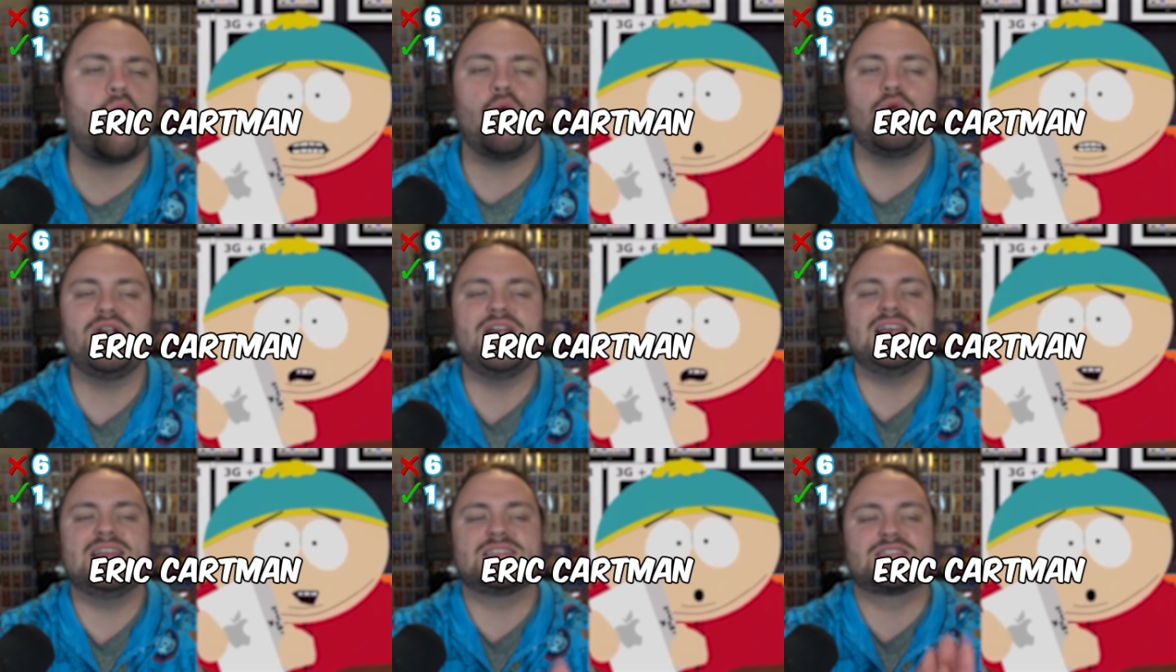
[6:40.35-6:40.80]

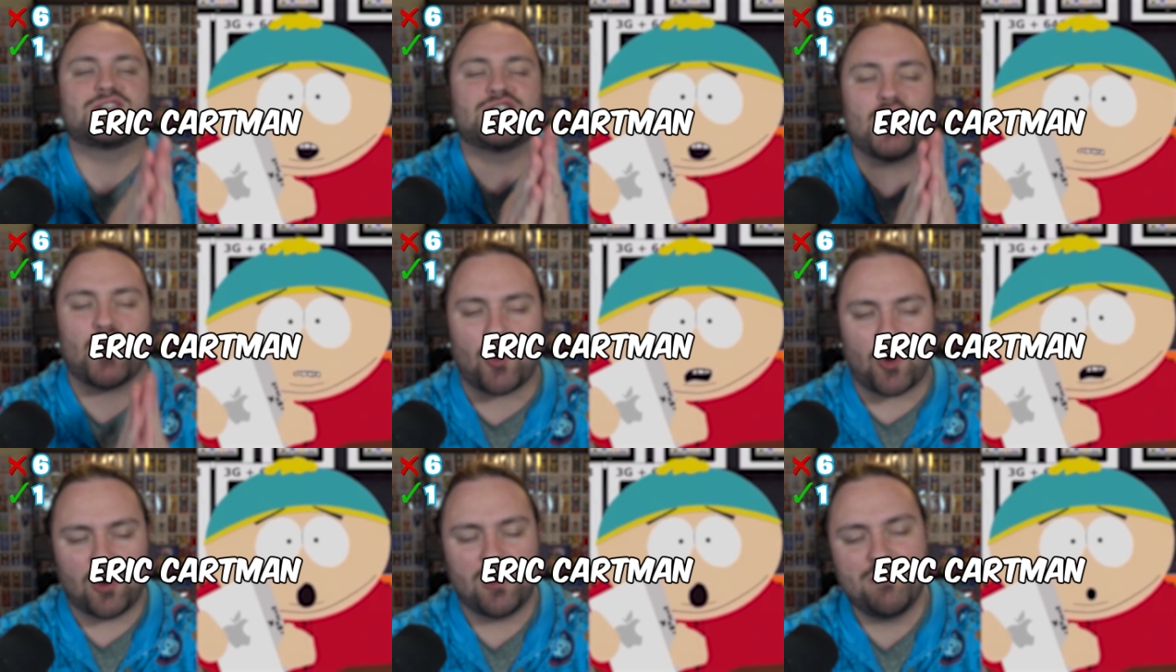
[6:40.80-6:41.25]
old is
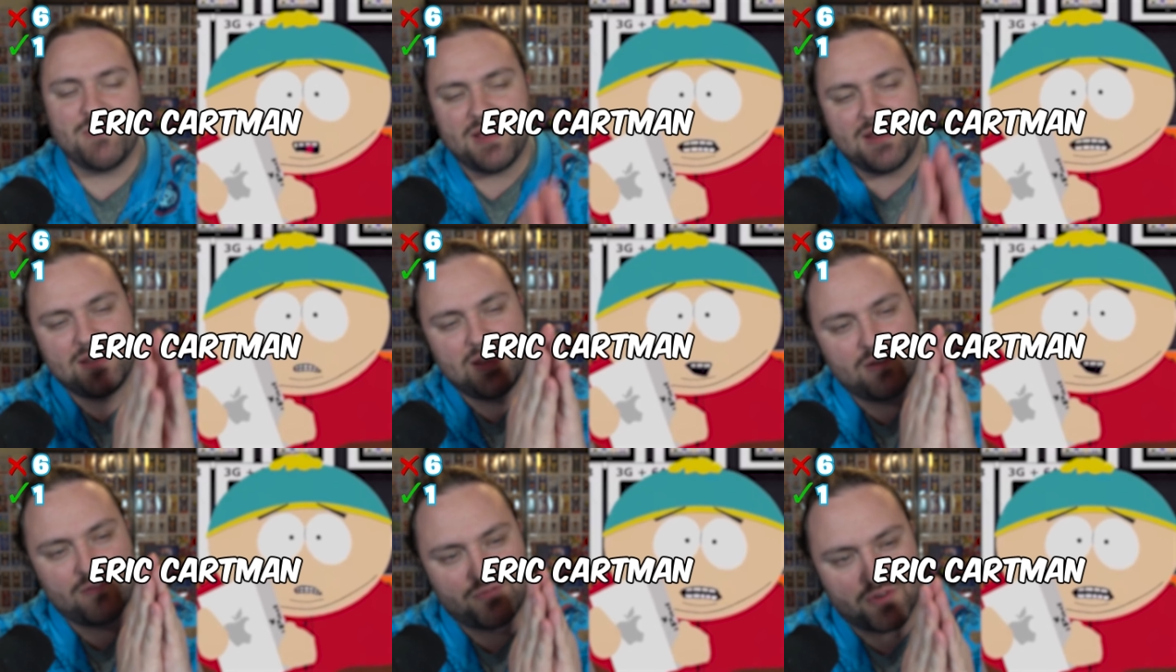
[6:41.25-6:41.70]

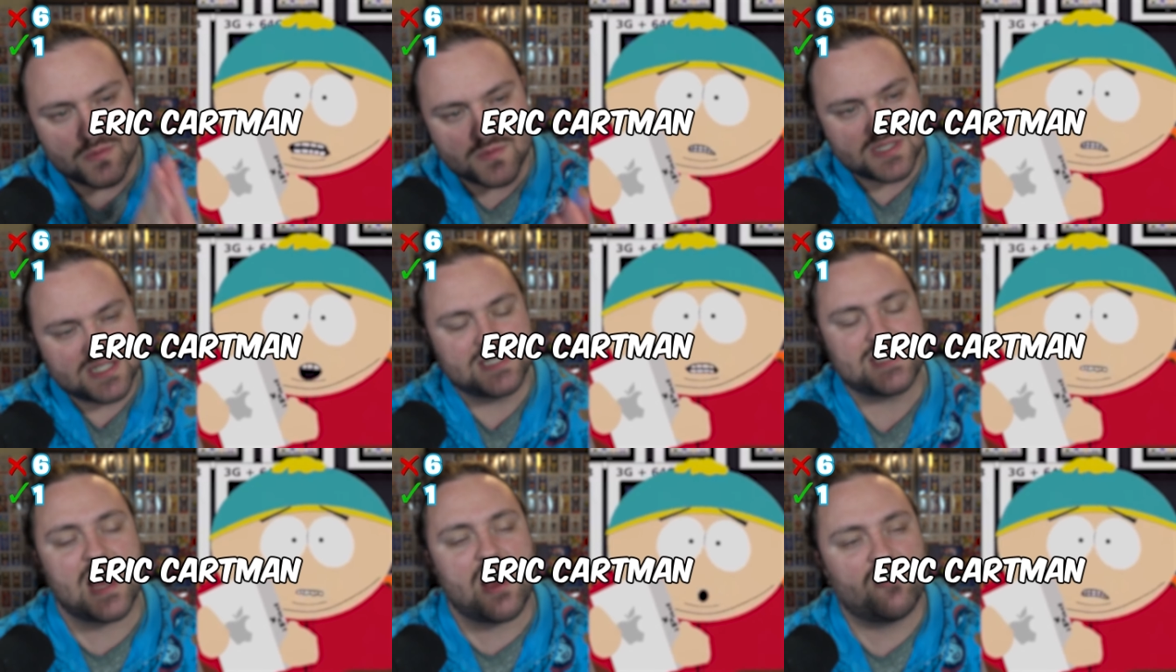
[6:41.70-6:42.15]
Cartman from
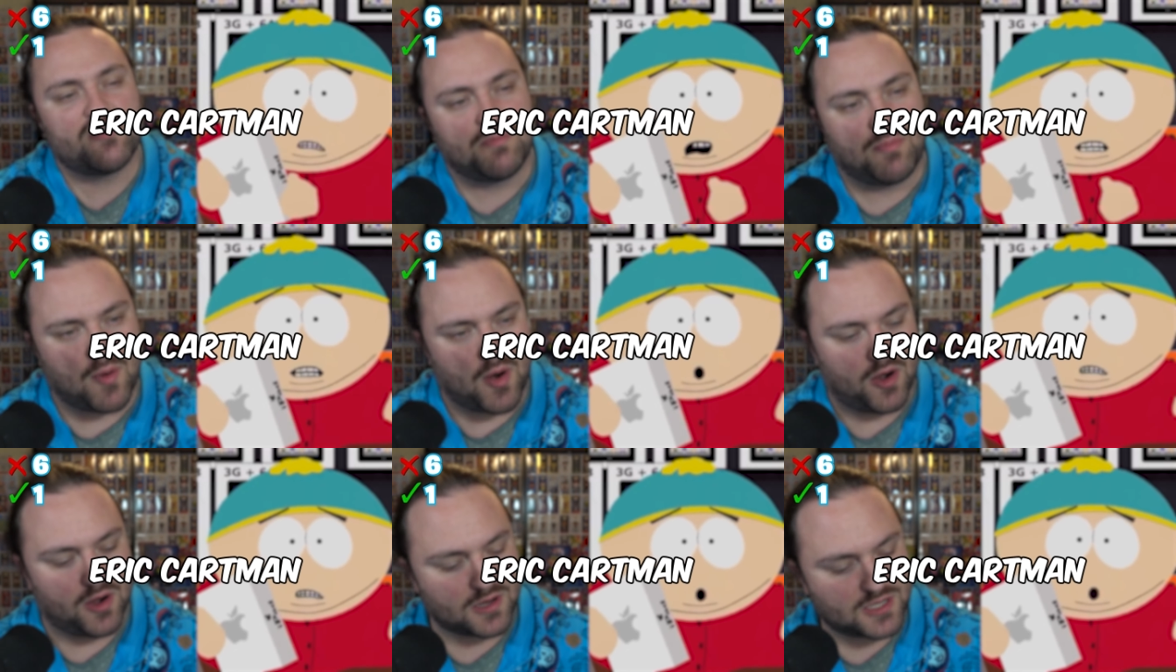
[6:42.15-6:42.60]
South
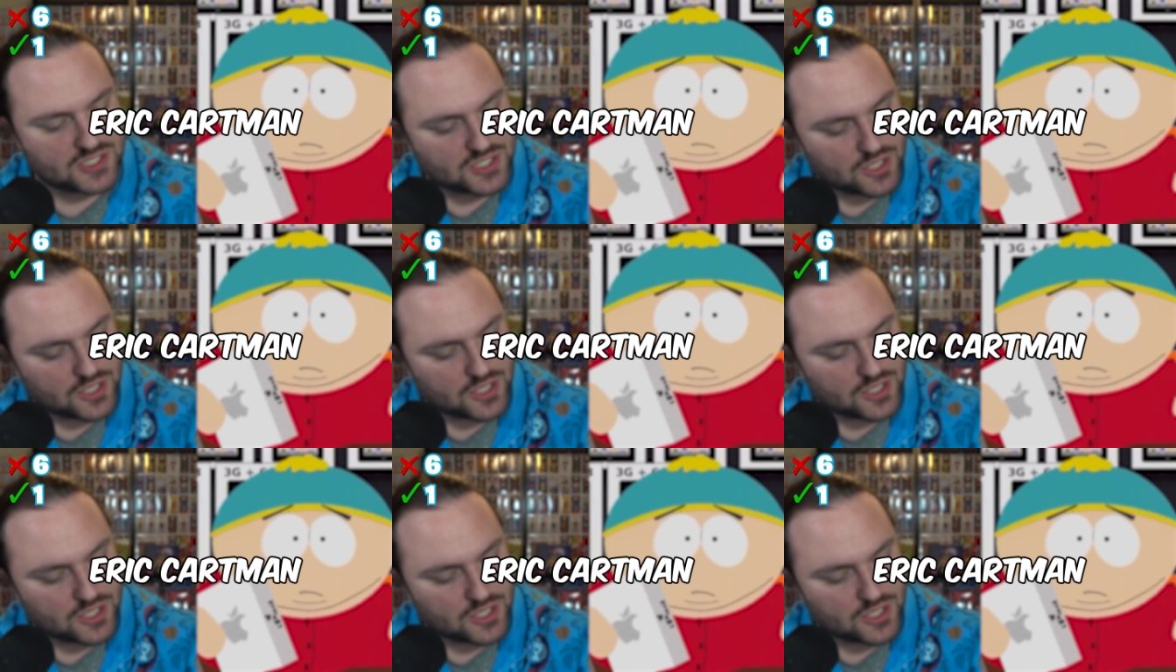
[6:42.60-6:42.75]
Park?